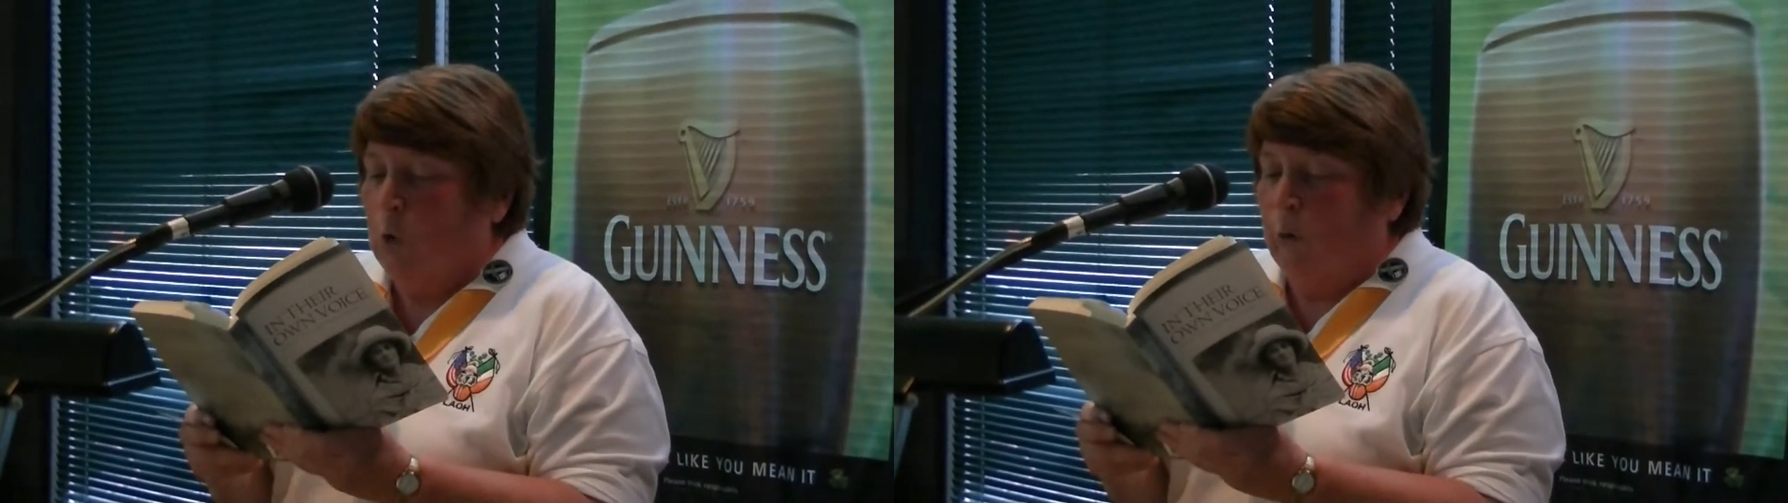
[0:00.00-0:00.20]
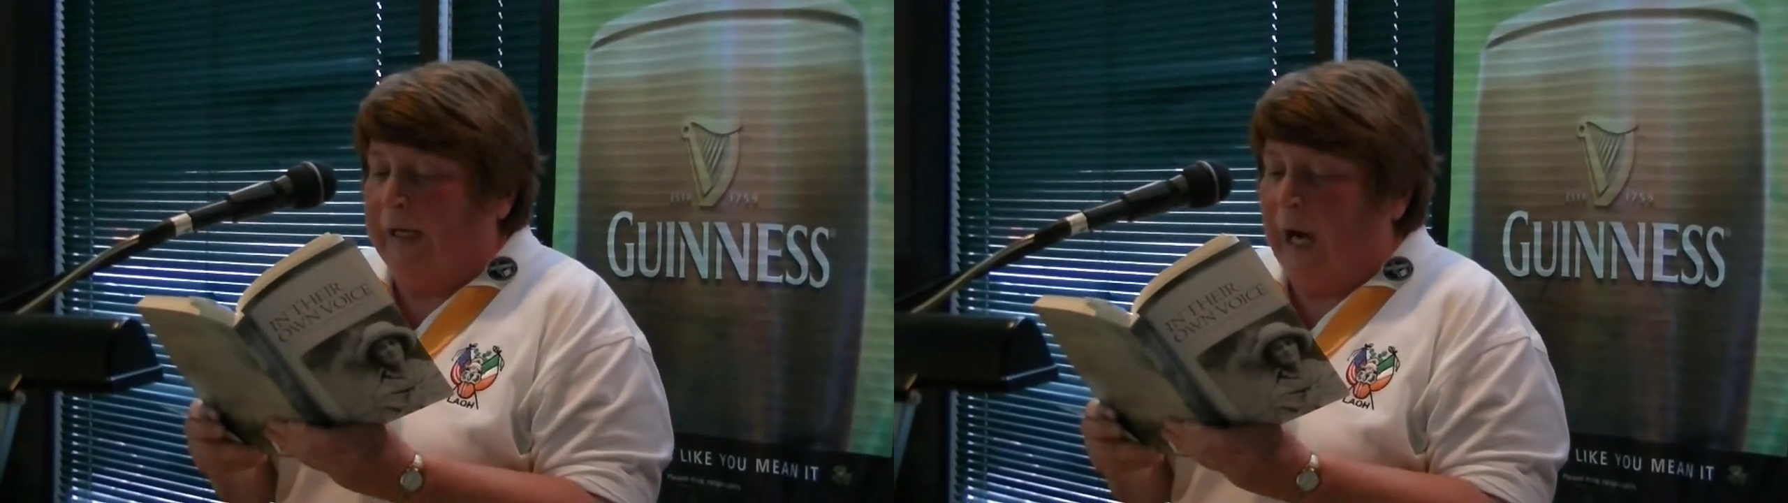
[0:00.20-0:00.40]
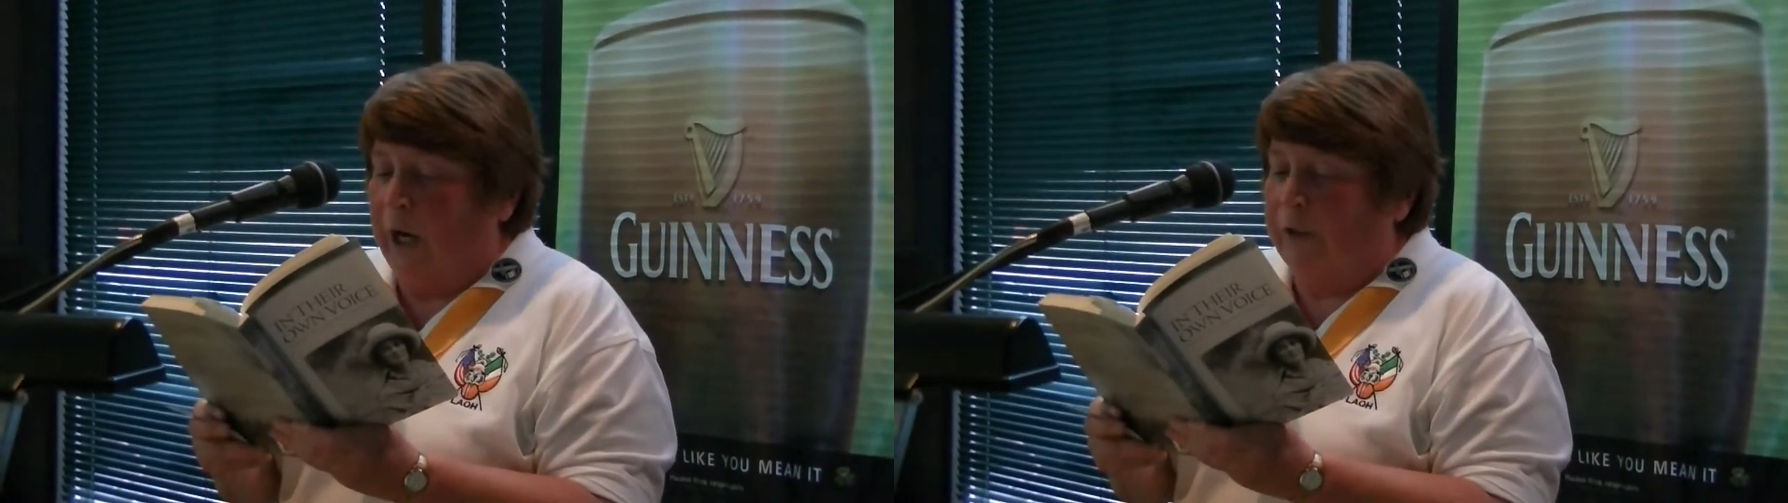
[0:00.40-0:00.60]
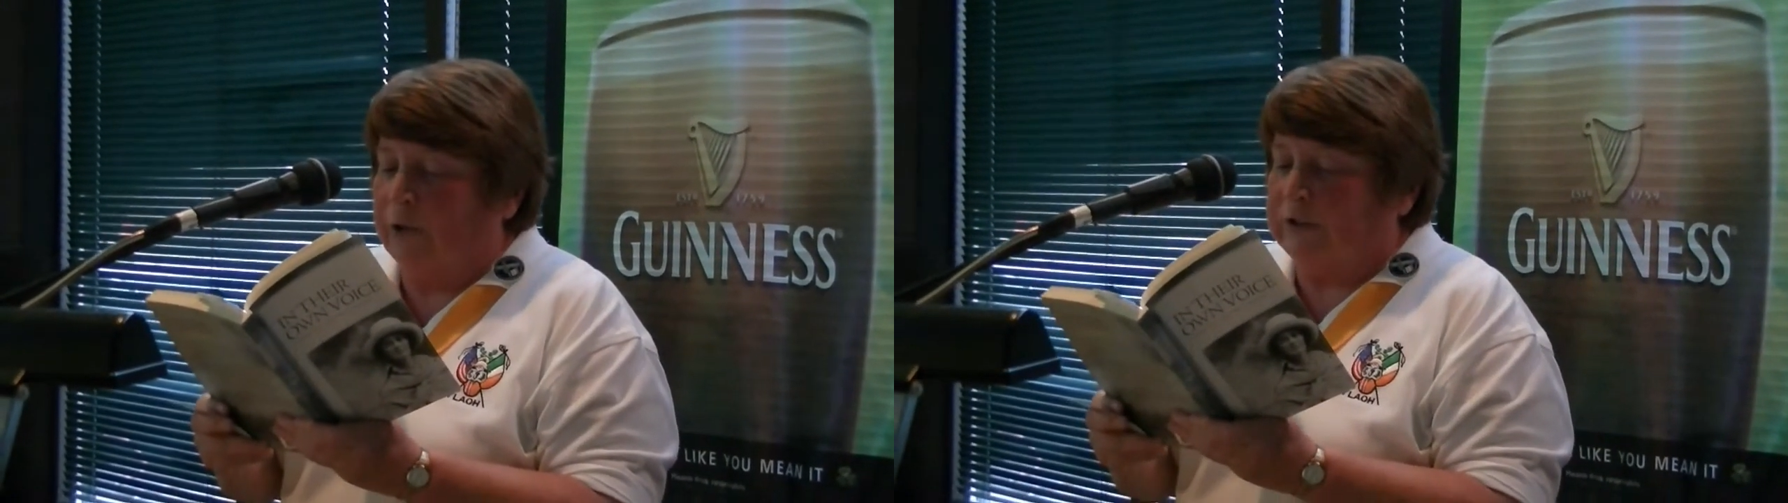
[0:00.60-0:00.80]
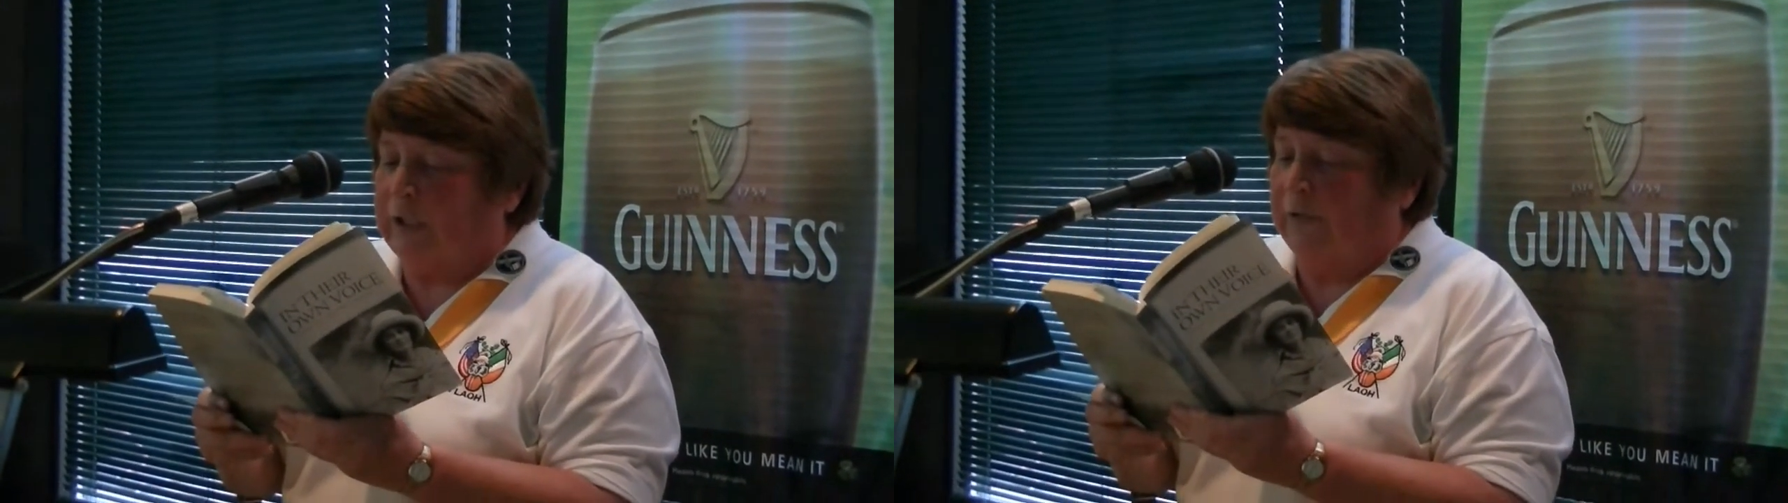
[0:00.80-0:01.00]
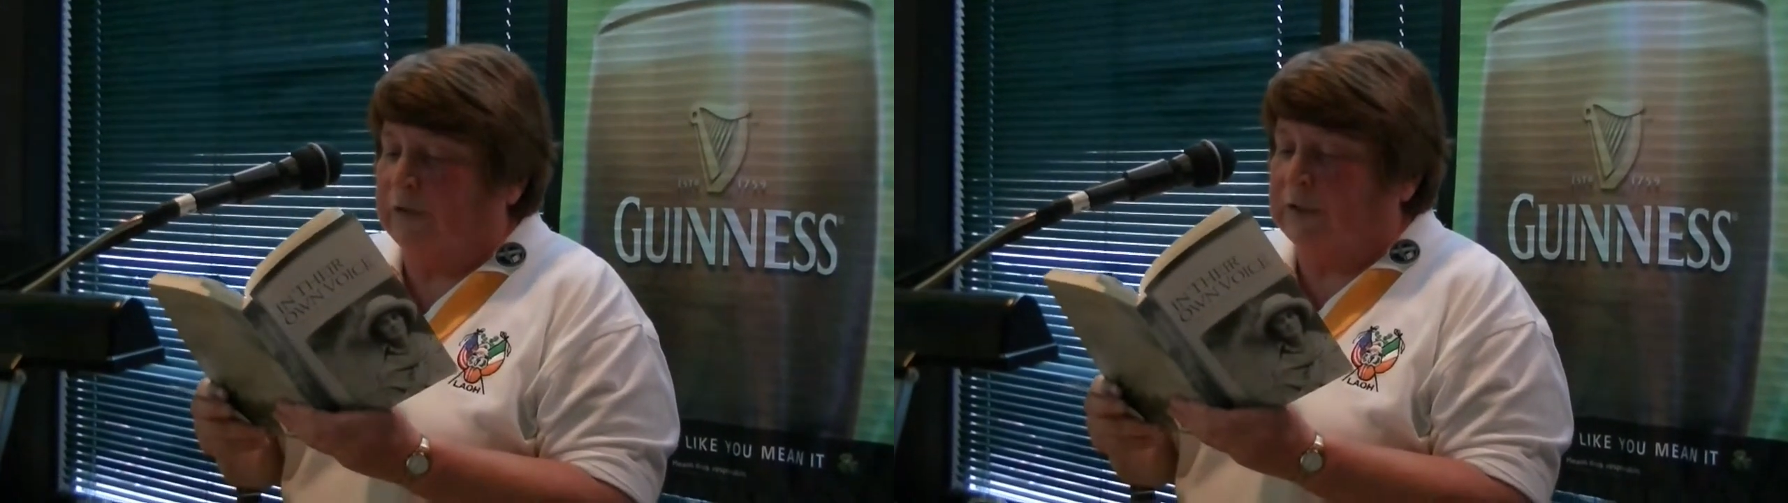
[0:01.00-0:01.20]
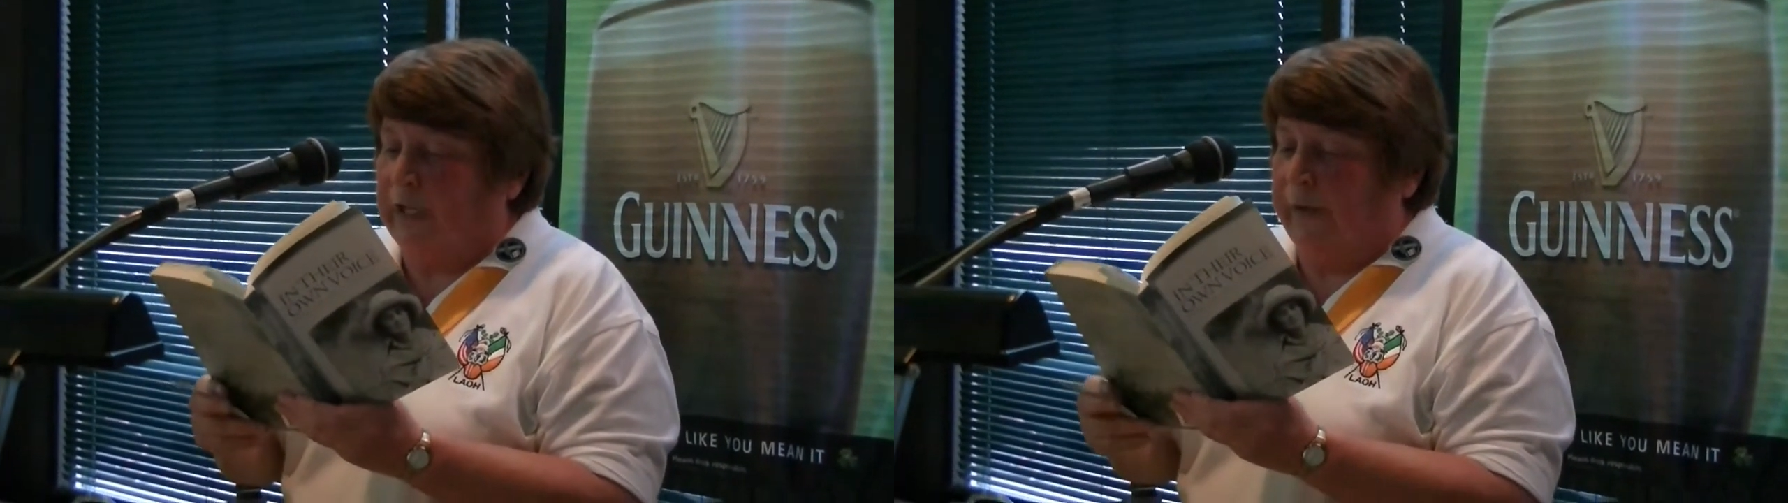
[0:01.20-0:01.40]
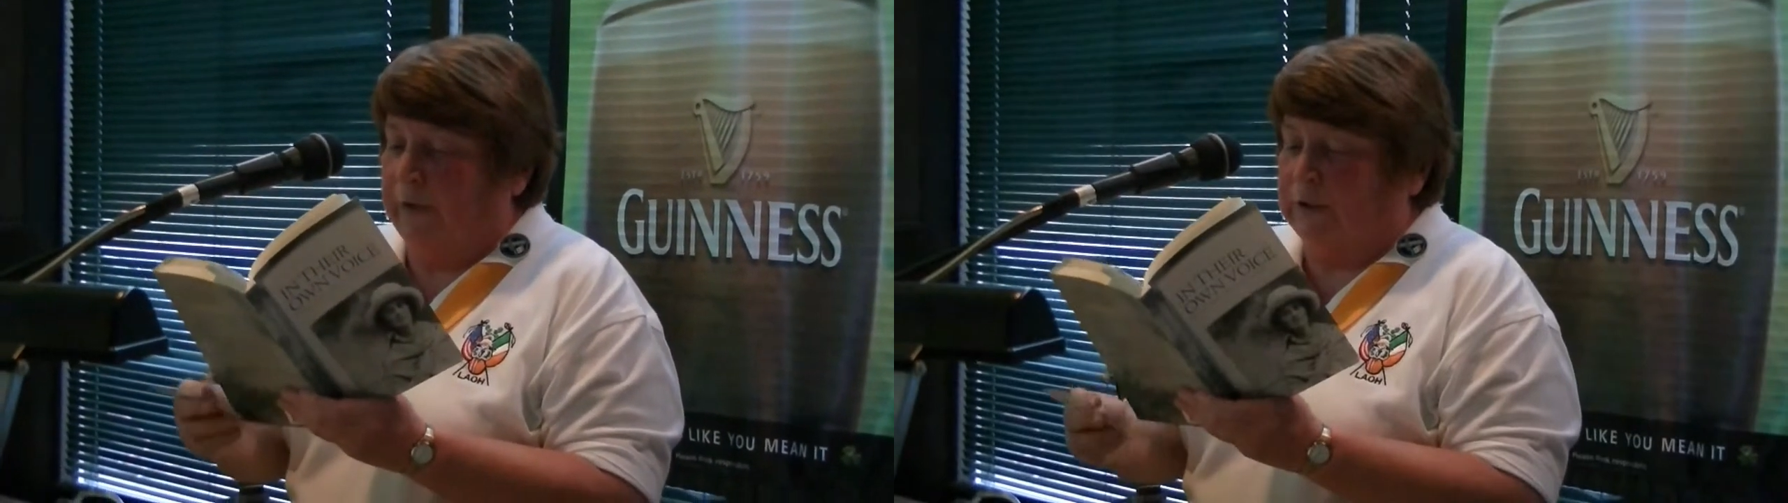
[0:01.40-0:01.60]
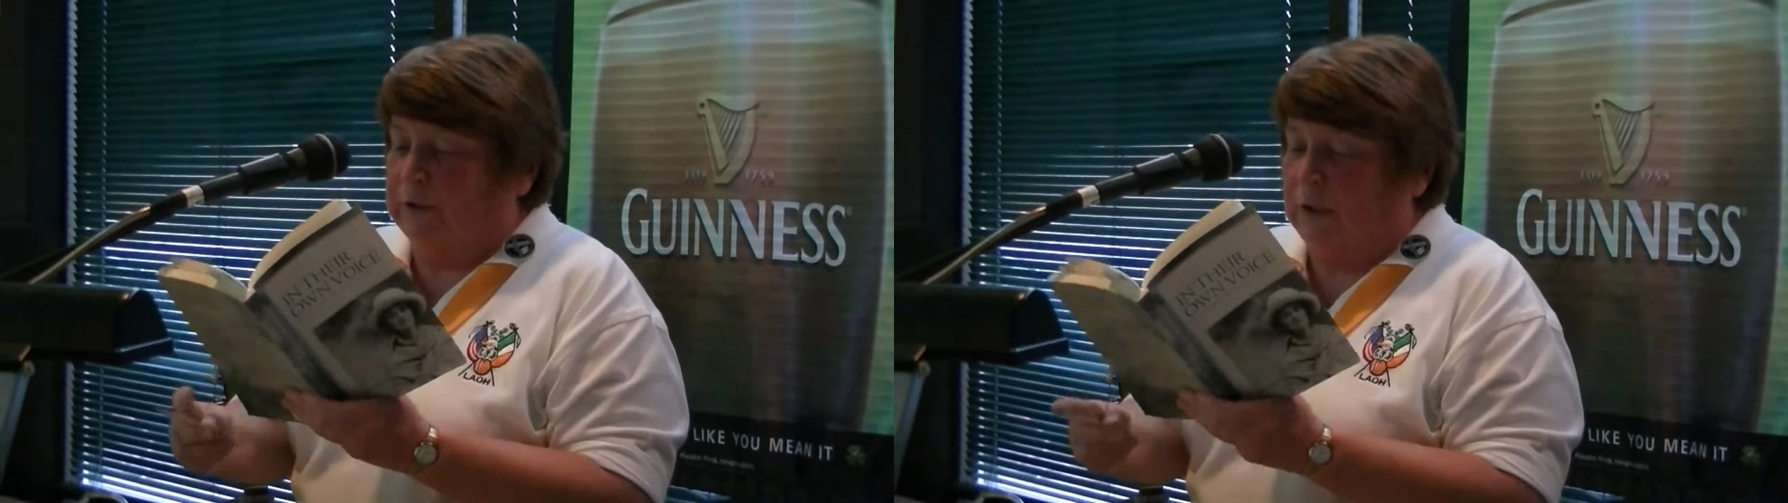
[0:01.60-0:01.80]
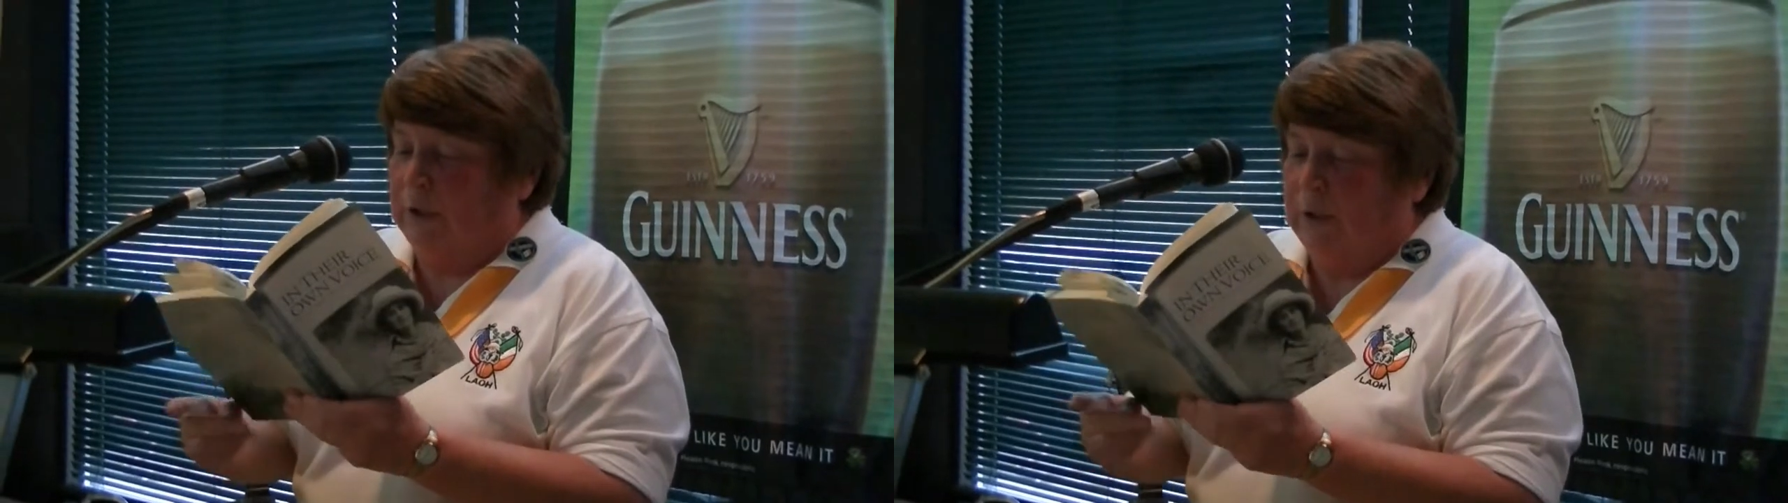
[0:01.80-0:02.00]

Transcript: Regard yourselves as Irish,